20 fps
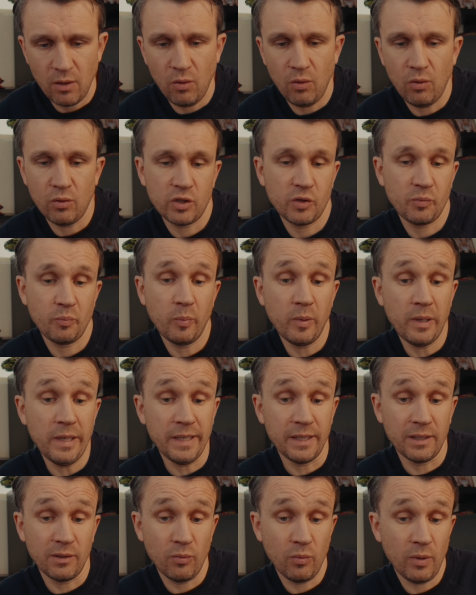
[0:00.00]
Or
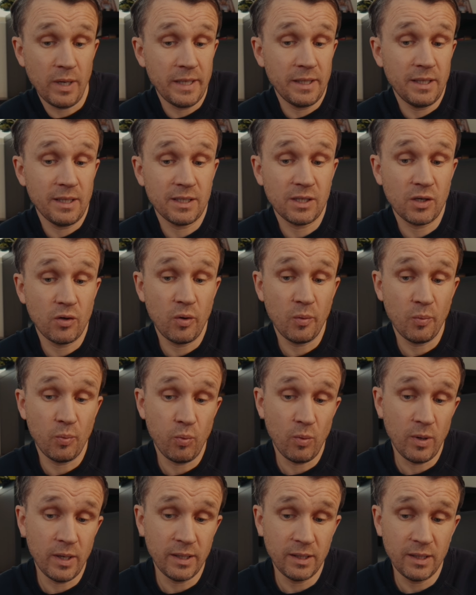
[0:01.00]
split. Write a
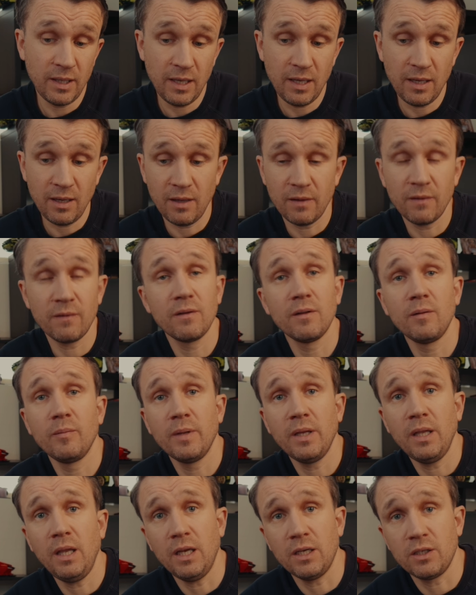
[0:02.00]
script one day and film
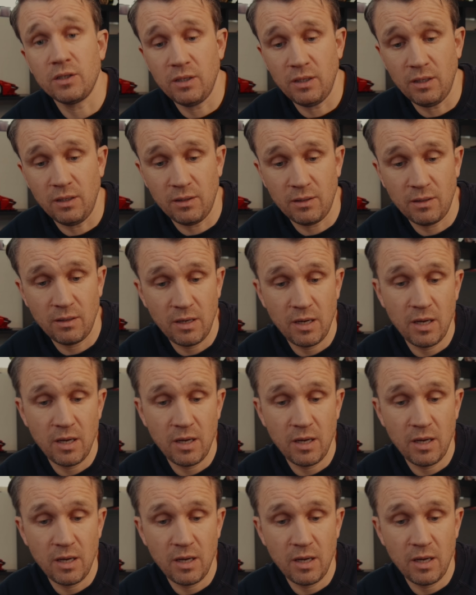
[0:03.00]
the next day.